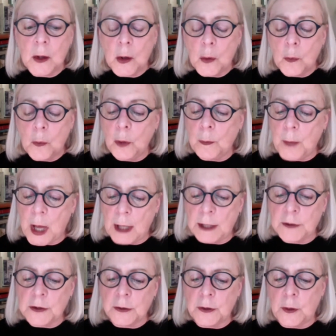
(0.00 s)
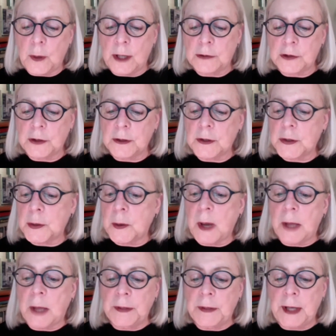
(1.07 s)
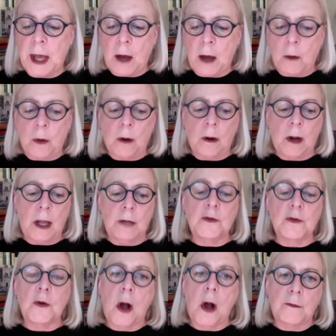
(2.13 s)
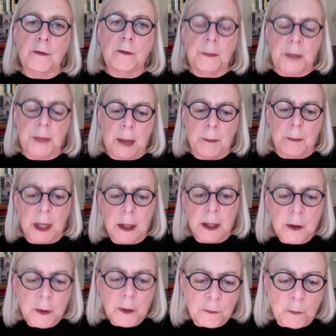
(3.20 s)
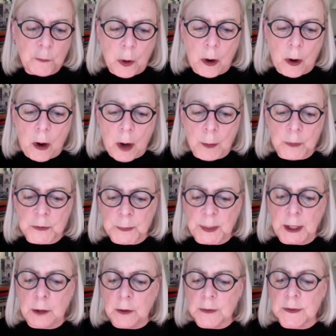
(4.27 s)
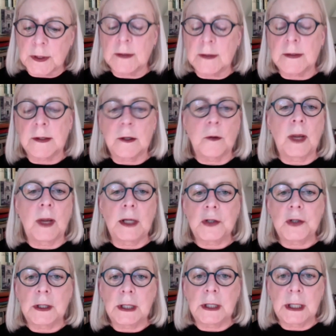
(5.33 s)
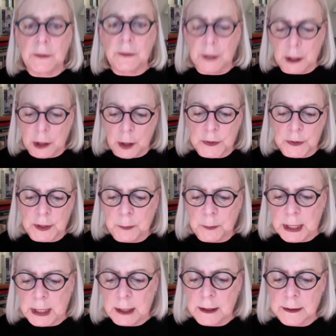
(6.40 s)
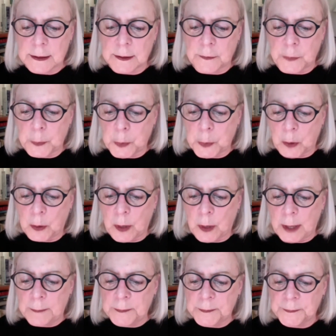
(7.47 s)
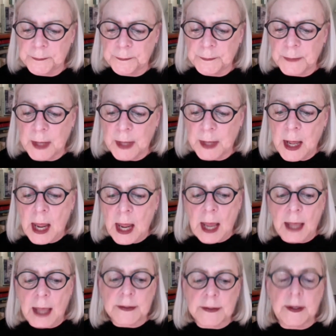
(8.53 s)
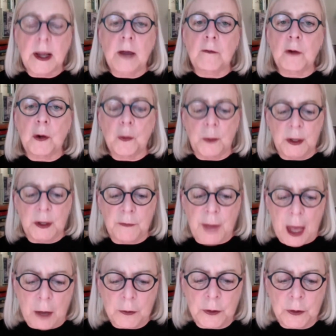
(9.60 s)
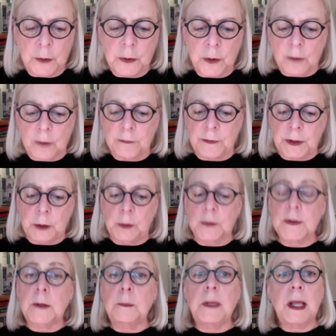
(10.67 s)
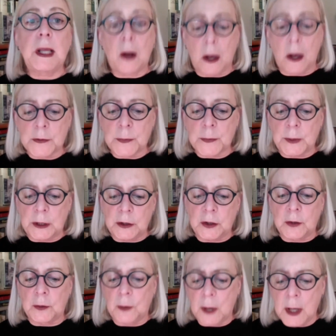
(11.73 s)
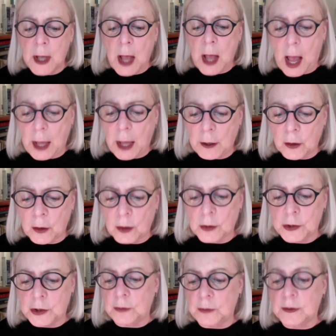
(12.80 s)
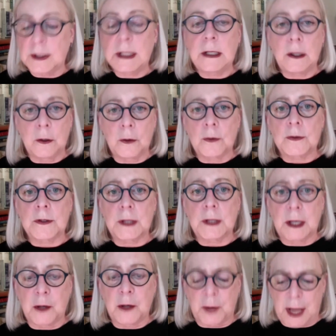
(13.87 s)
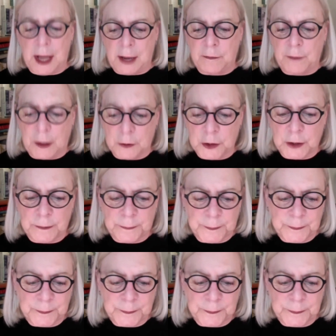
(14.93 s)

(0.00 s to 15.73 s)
We'll monitor the questions throughout the hour and draw from them for our speakers' consideration in the closing minutes of the program. As ever, we value your views, and because we do, I urge you to use the Q&A function.